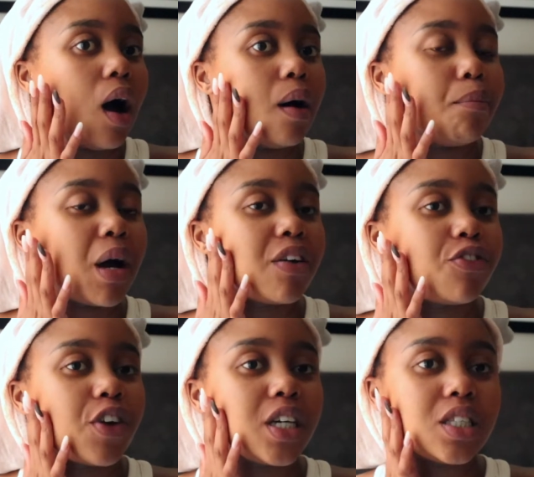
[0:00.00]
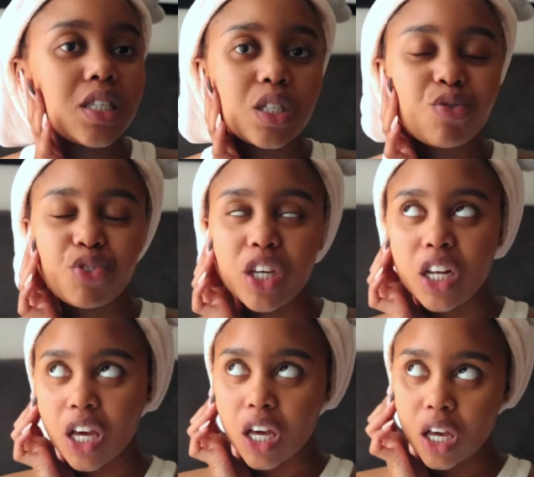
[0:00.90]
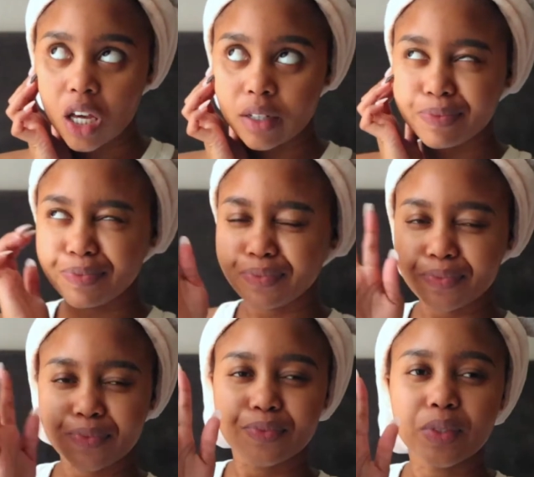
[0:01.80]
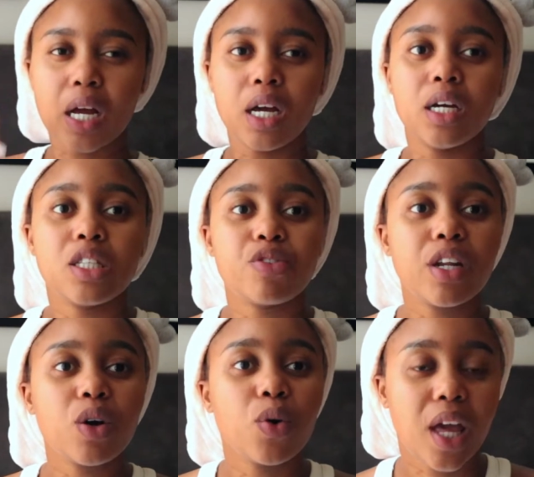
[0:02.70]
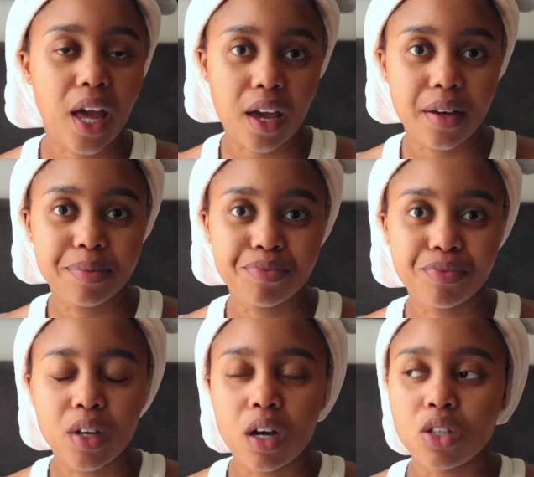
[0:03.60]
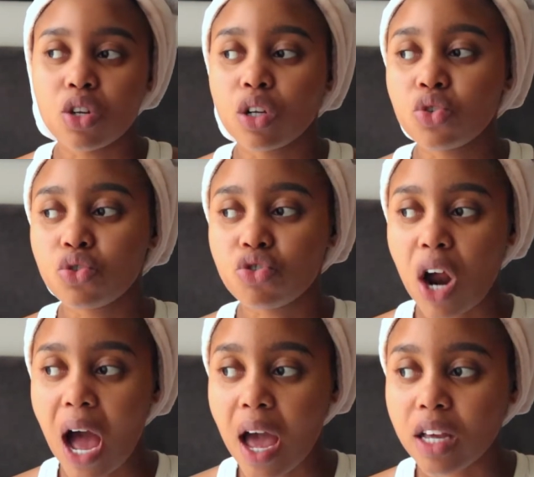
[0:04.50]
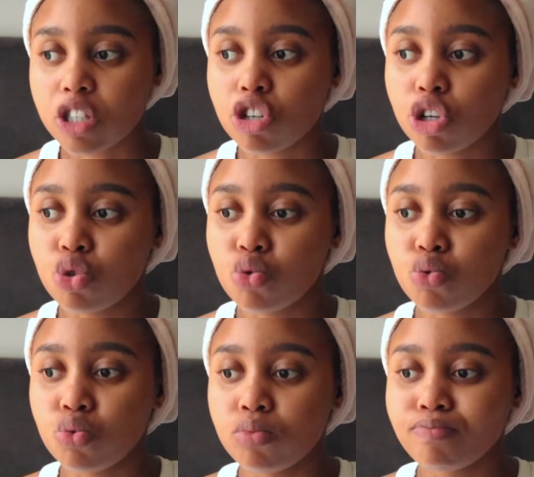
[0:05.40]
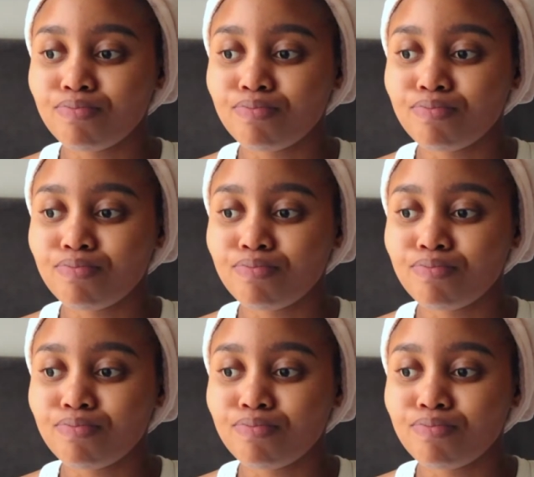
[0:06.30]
my face is feeling, it's feeling okay. It's not too dry, it's not too